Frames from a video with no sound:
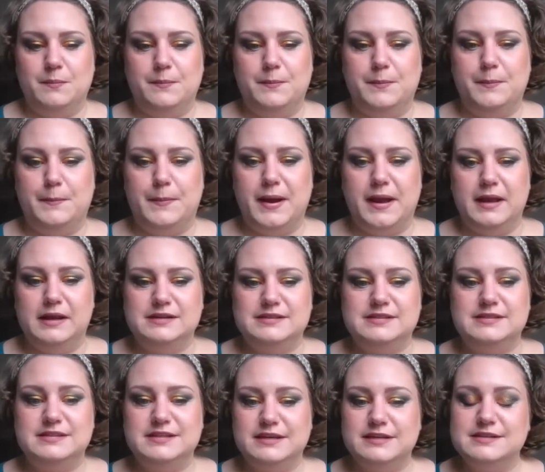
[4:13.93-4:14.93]
But
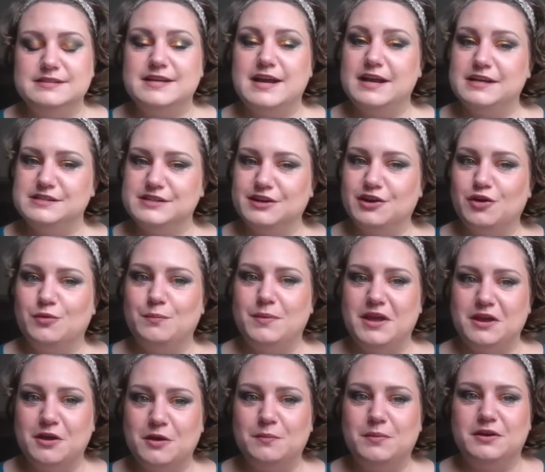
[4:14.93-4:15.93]
sanitizing your
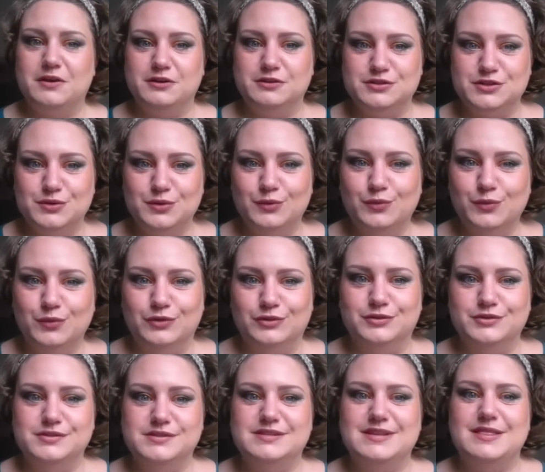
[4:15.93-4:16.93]
makeup and your
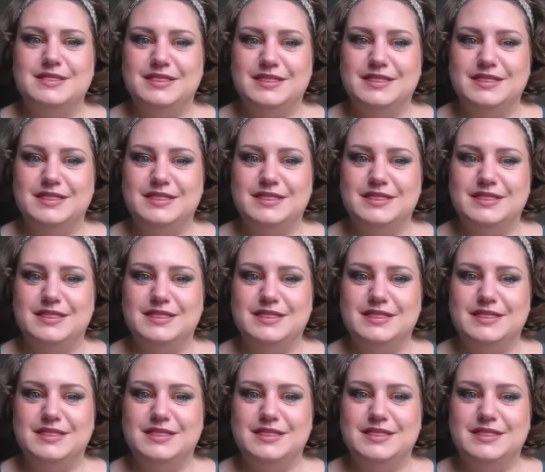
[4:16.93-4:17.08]
tools,